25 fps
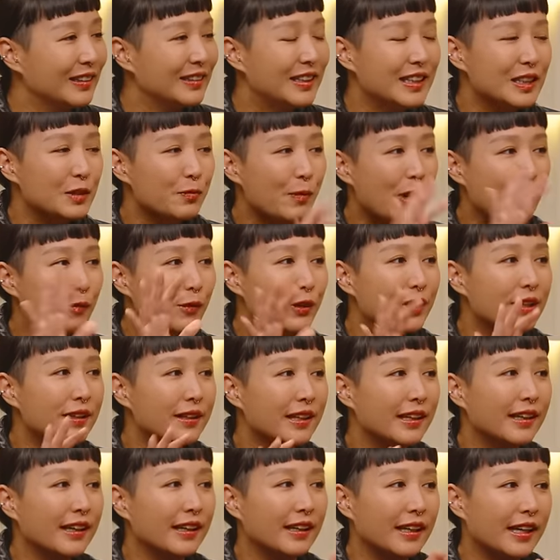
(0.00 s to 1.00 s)
this memory
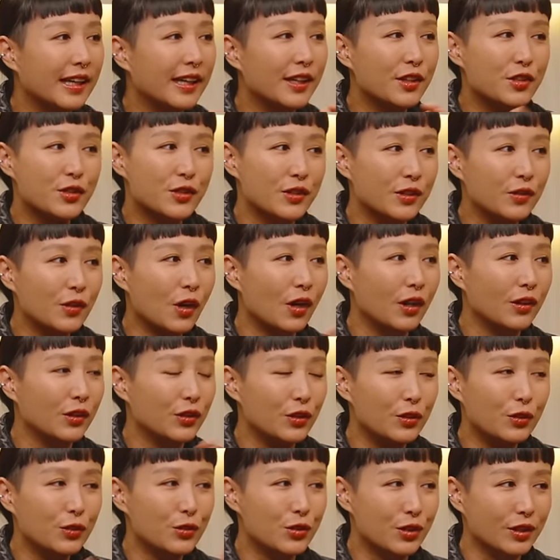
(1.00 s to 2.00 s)
thing and age, not
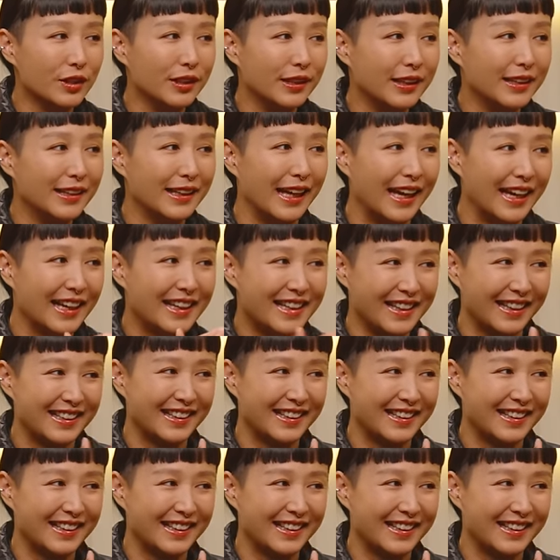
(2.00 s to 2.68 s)
usually like, you